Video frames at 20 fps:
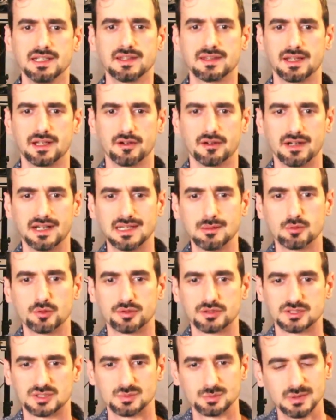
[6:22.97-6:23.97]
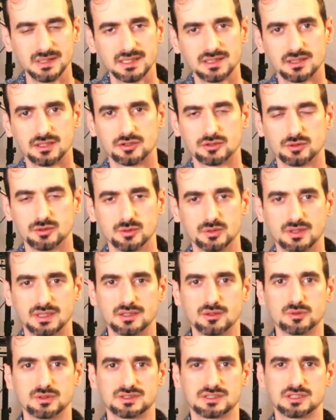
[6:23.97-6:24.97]
that are able to speak the truth
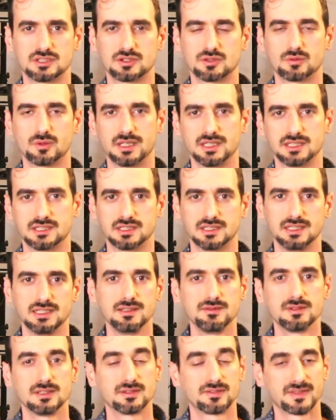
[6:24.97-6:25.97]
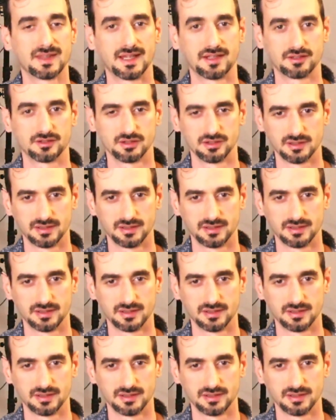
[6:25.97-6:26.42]
into a situation, even if that,